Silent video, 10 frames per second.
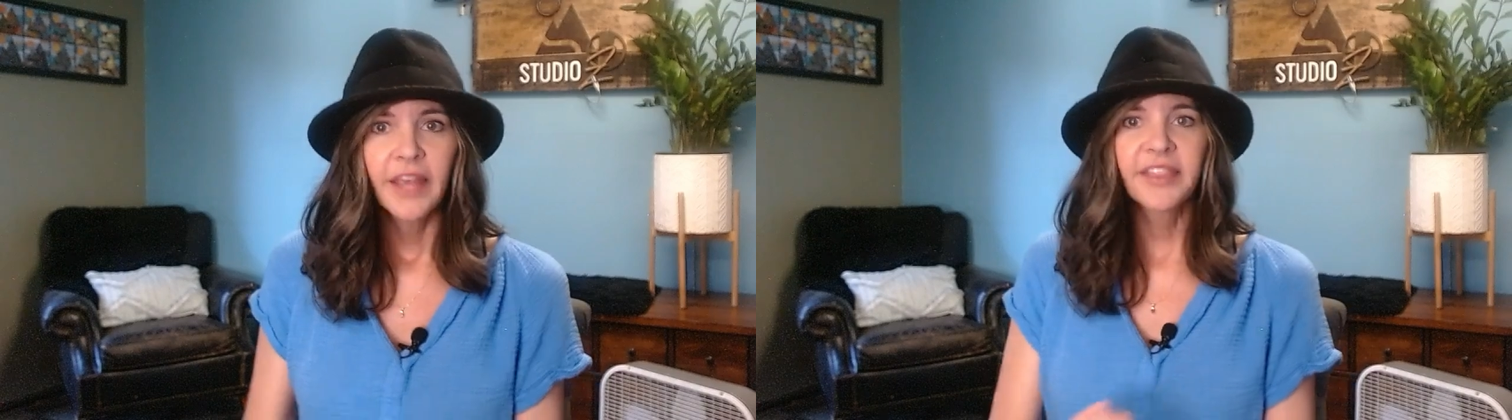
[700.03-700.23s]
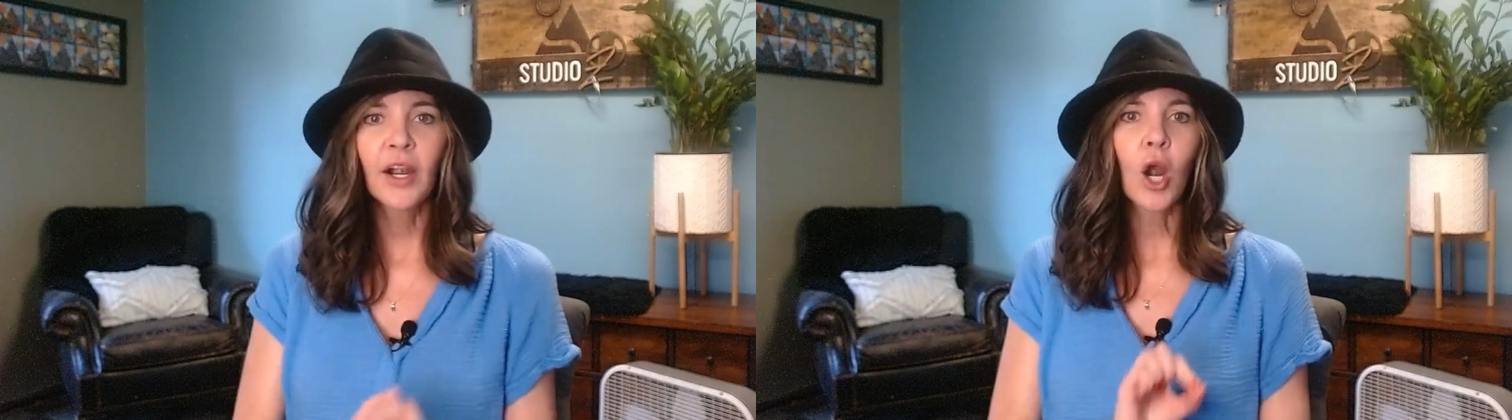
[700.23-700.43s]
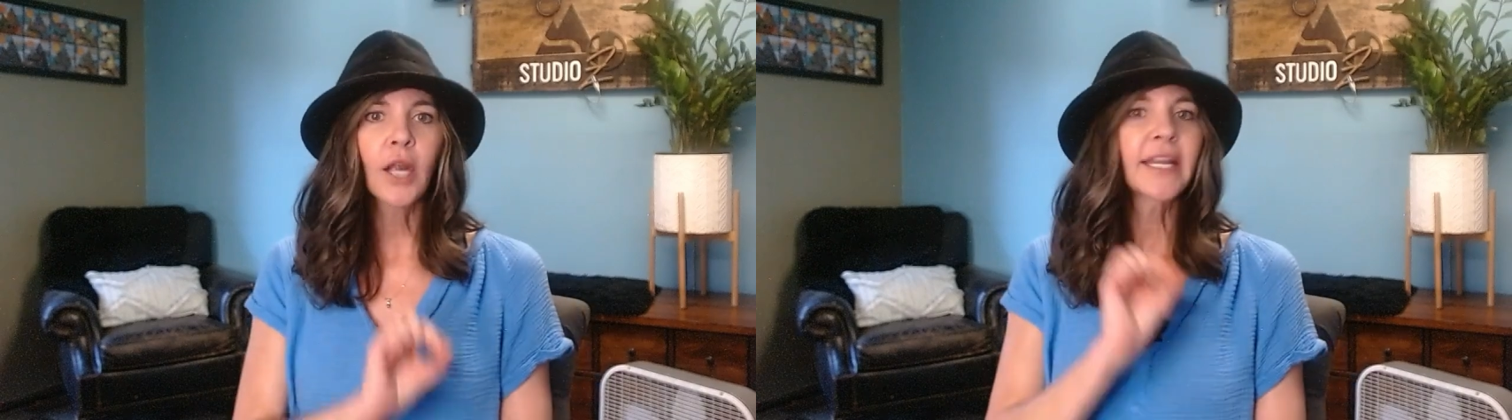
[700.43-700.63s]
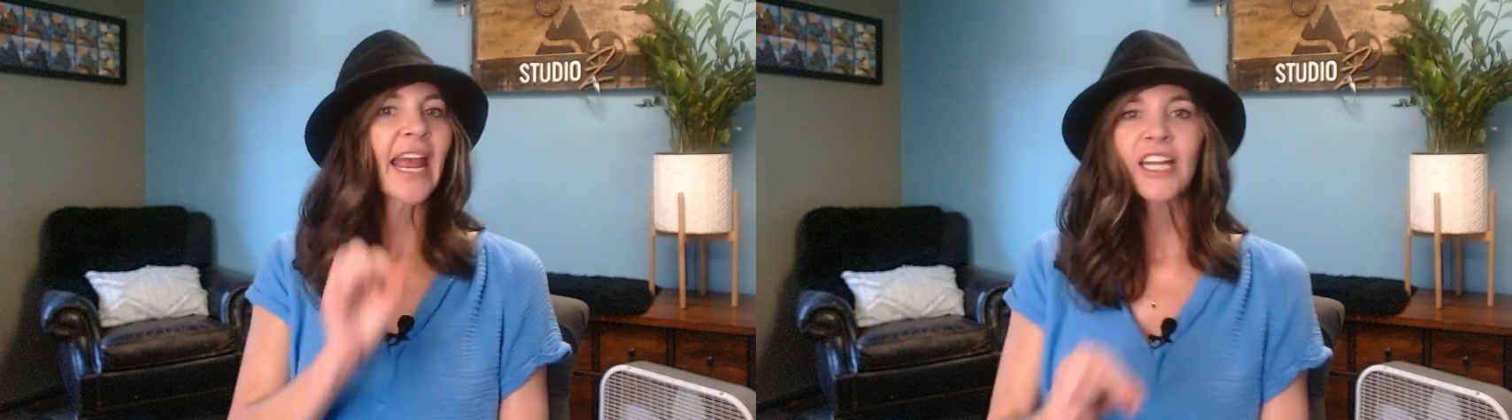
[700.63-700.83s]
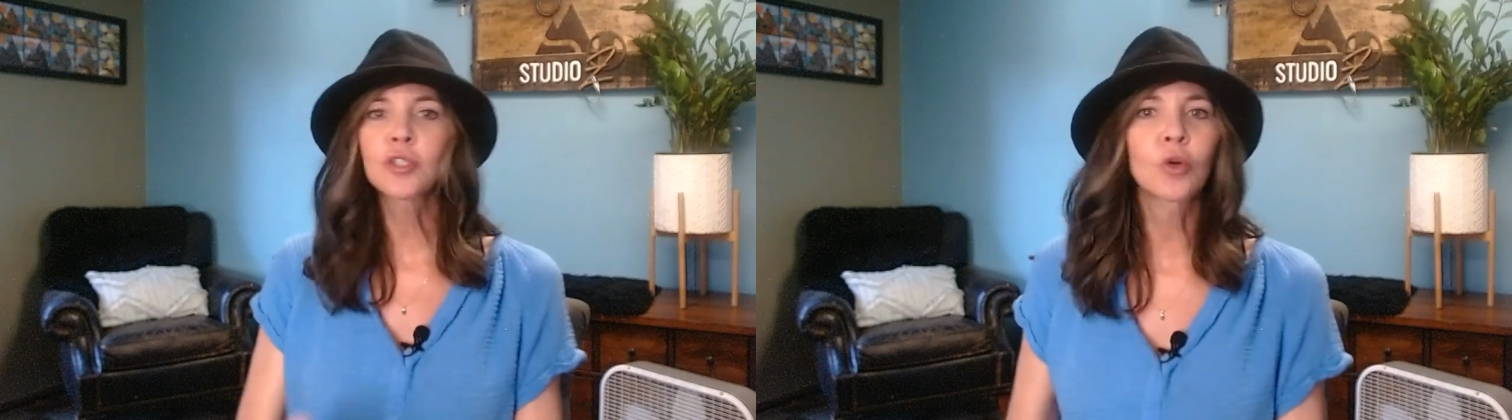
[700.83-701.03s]
There are
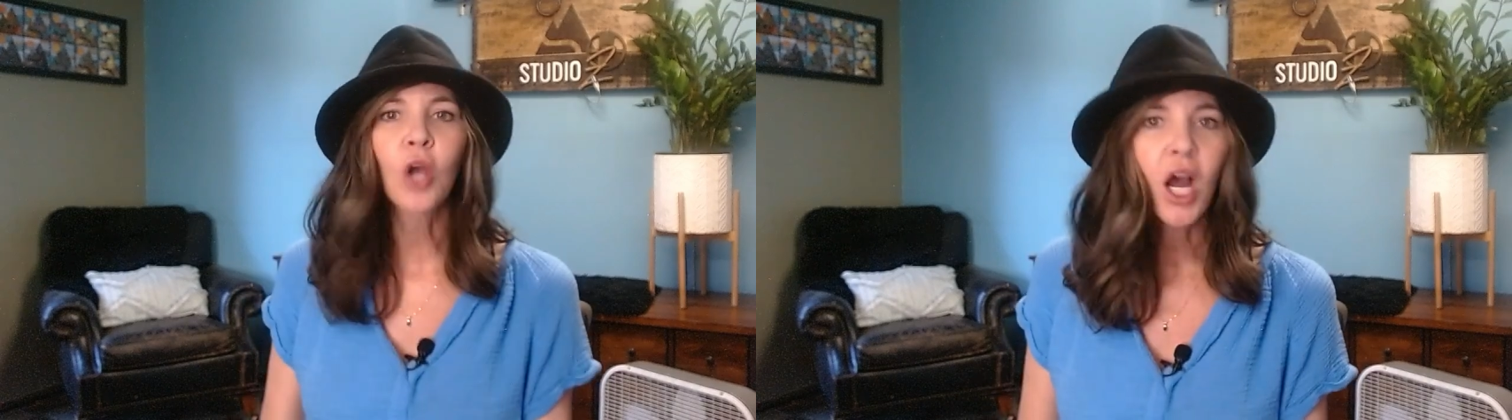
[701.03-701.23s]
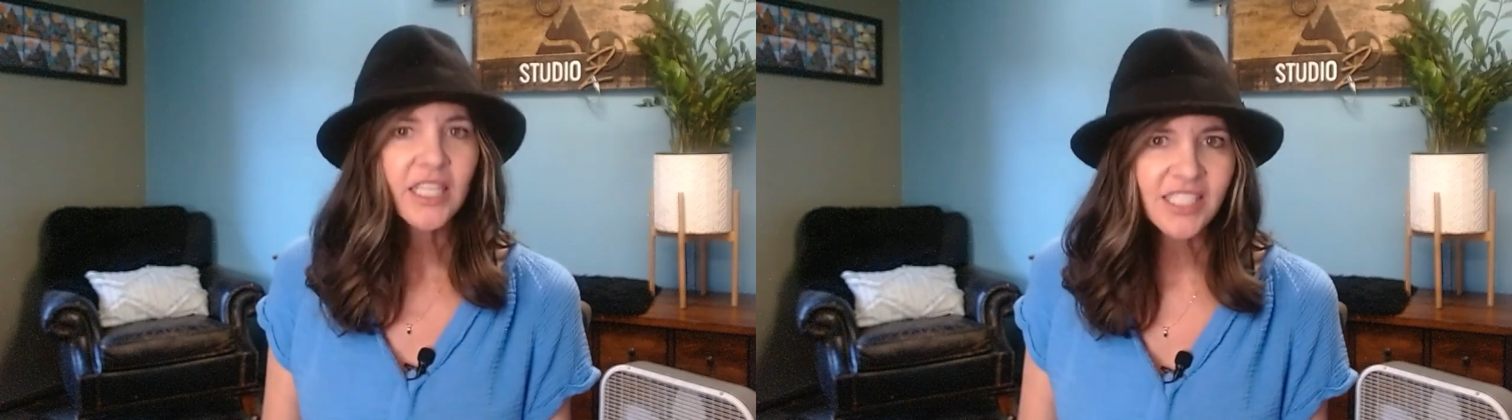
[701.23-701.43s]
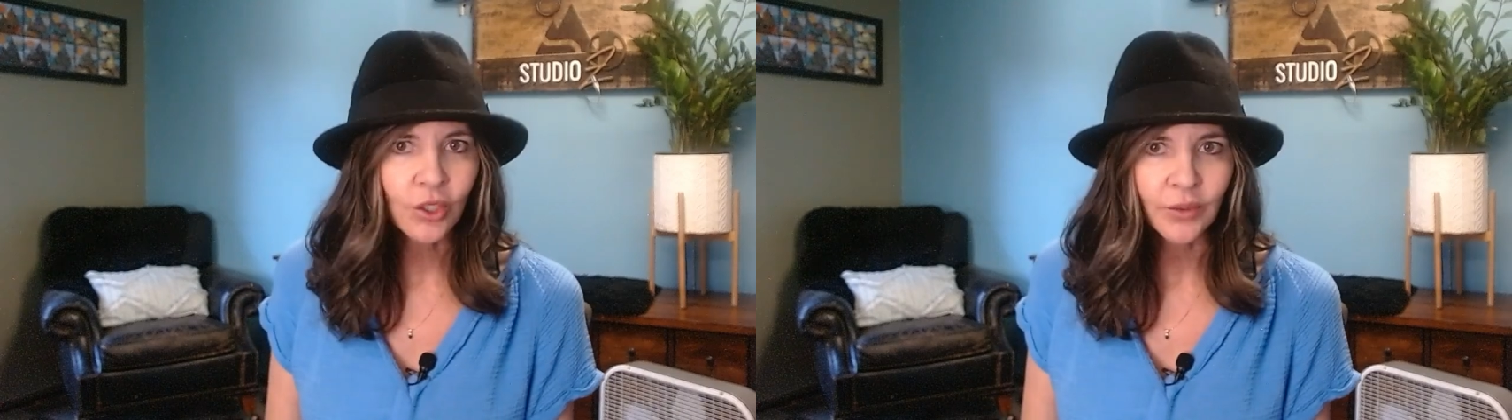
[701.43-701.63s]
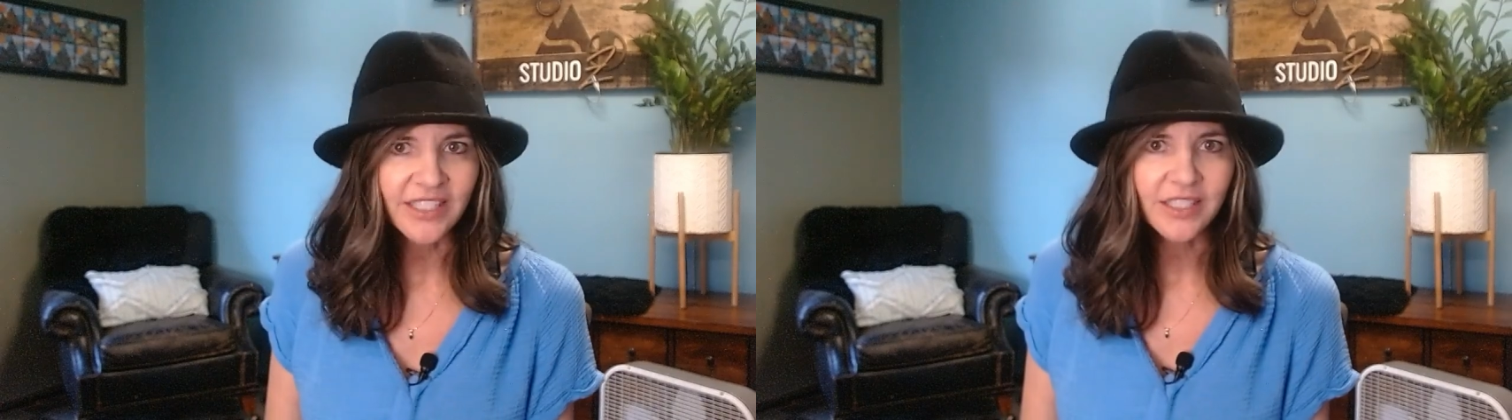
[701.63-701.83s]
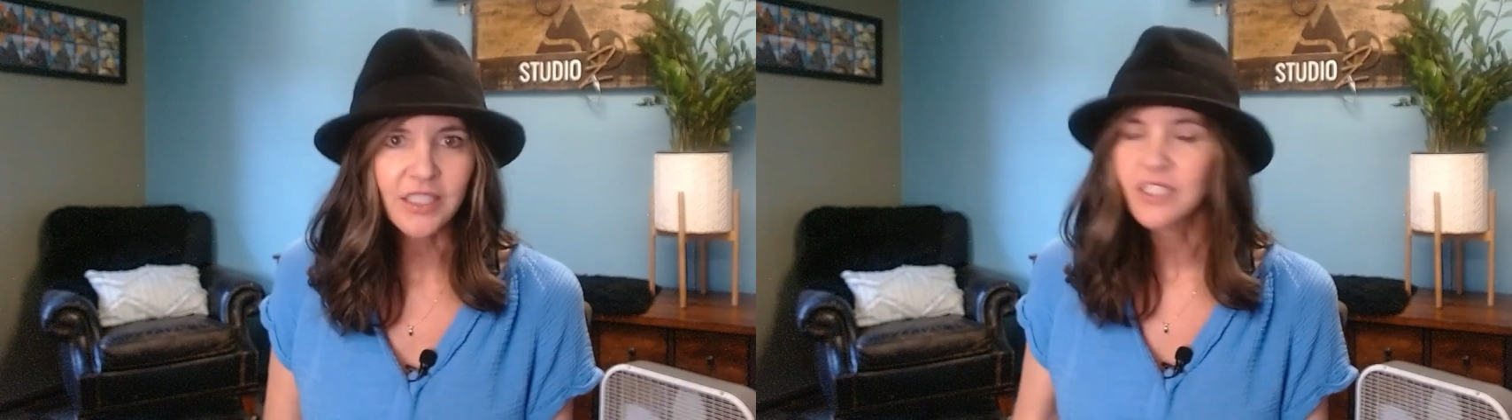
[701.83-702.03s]
natural
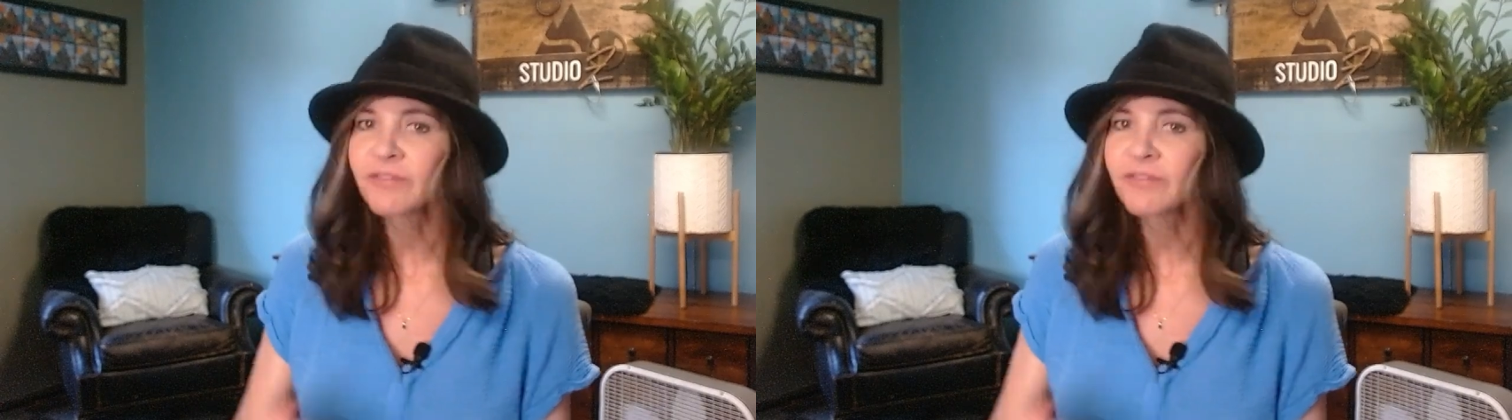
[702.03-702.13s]
consequences